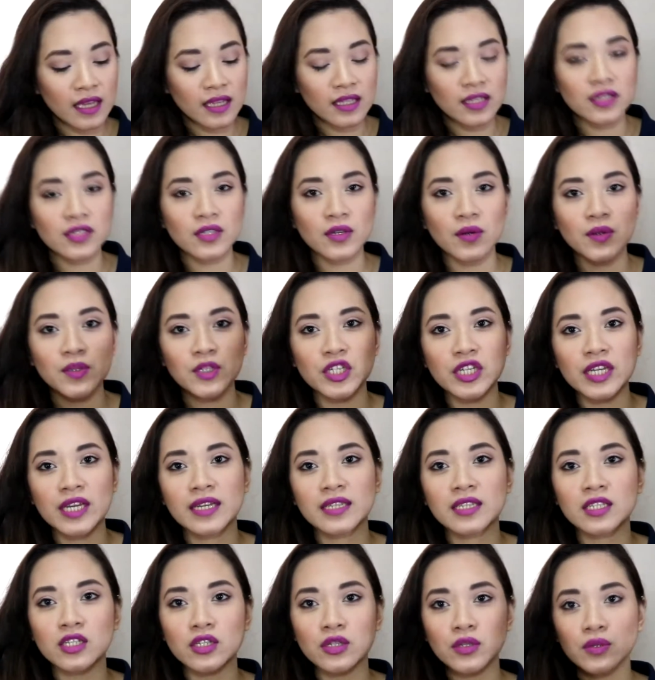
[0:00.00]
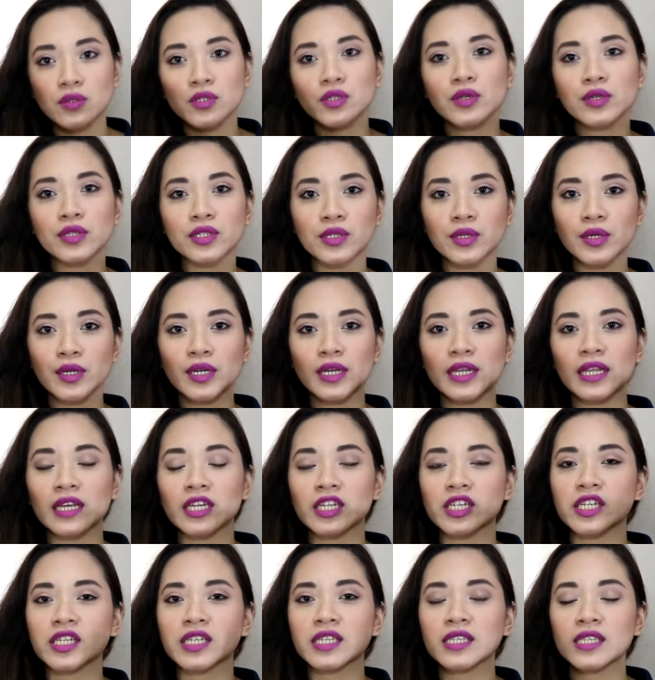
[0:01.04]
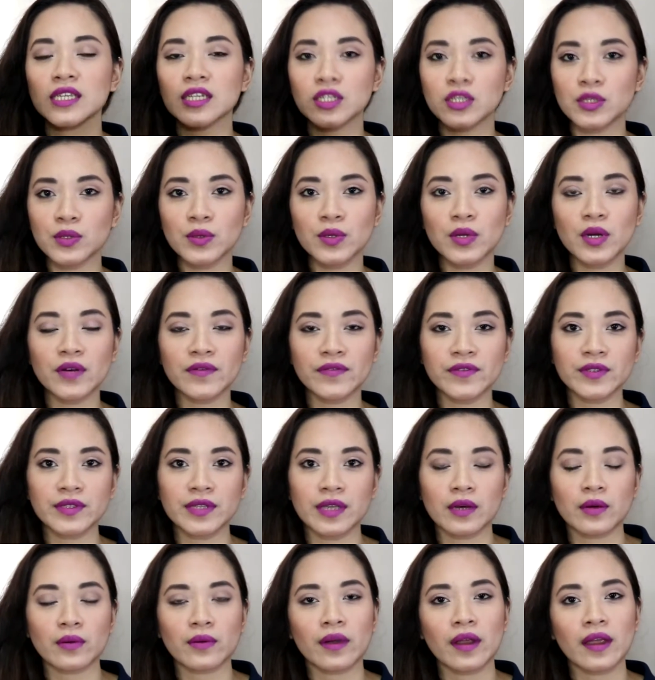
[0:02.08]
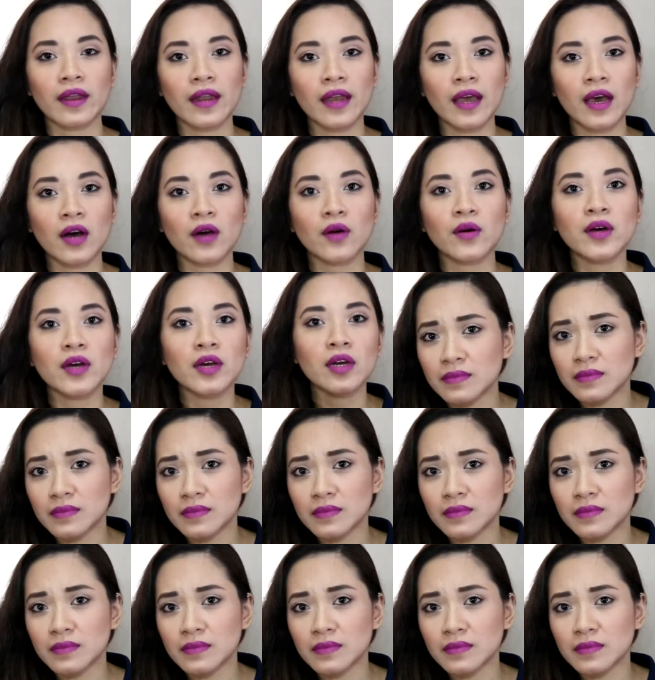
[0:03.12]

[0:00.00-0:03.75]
So she has 2 short story collections and 2 novels out right now.